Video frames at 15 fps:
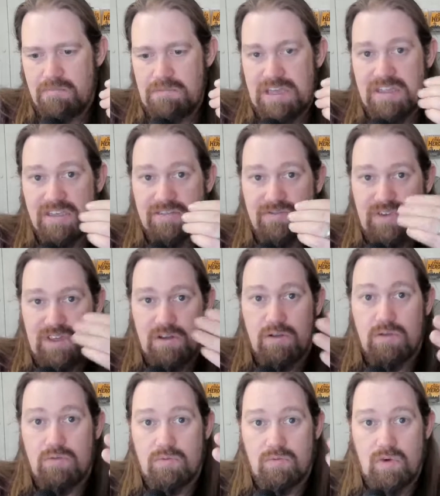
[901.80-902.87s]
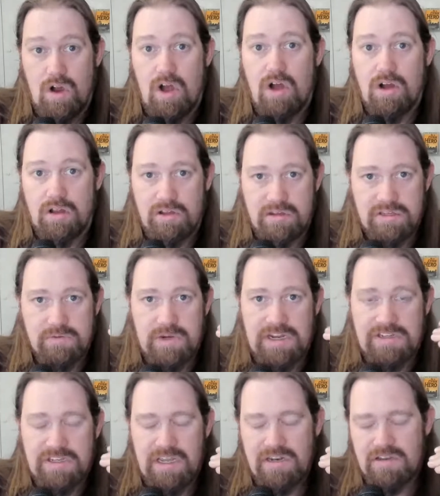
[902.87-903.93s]
Make this feel wrong is what
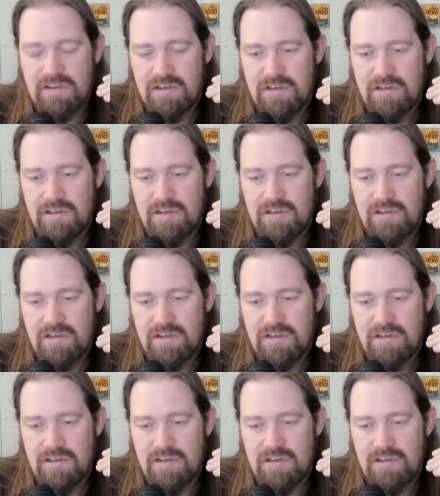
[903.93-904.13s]
I said.